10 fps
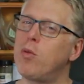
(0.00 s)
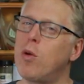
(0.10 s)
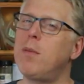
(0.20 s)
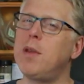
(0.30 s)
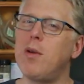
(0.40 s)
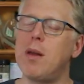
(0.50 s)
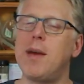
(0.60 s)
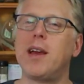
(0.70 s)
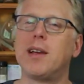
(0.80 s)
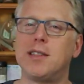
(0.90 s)
Normally when I
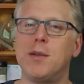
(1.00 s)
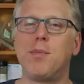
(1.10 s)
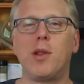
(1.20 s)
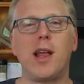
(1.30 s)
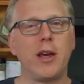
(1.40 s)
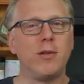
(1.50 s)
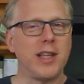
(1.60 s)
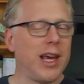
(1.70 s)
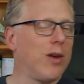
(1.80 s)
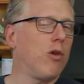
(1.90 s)
make a simple, I use
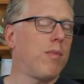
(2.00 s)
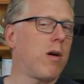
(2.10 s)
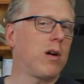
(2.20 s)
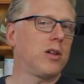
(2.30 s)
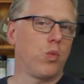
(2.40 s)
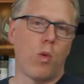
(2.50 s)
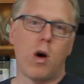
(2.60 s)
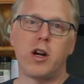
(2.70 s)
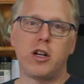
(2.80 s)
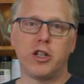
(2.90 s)
equal parts
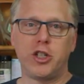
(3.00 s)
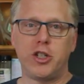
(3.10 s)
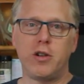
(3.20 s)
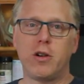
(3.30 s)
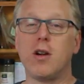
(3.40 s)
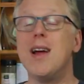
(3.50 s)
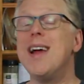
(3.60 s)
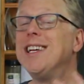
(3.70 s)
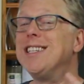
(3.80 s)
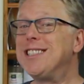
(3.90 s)
water to sugar.
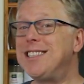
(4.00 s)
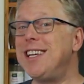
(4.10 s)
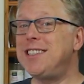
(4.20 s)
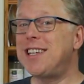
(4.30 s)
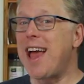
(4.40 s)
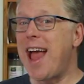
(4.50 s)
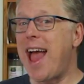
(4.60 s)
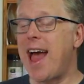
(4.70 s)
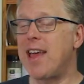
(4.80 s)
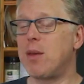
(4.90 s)
Since I
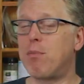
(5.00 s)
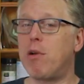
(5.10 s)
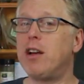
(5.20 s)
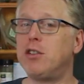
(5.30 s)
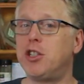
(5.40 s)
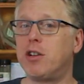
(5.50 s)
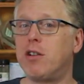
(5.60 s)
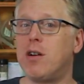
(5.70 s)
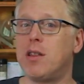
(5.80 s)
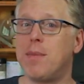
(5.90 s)
had the brown
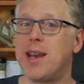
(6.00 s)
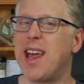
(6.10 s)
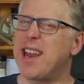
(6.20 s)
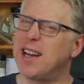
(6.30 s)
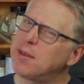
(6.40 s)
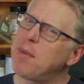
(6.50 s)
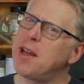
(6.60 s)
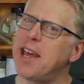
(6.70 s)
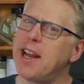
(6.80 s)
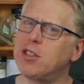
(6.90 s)
sugar on the bananas, and
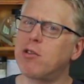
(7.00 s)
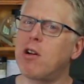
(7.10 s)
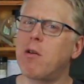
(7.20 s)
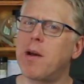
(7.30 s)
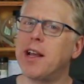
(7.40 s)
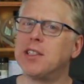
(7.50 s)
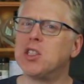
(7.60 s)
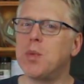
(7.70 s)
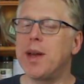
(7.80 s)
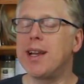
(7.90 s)
bananas are already
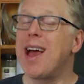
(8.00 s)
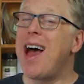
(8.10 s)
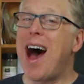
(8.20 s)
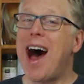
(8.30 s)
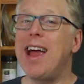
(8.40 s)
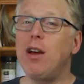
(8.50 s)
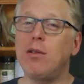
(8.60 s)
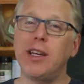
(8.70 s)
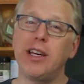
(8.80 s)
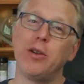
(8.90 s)
sweet, I
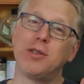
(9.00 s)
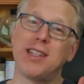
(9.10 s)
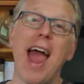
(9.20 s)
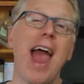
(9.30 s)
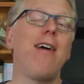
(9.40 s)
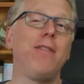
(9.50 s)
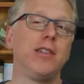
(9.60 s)
only used half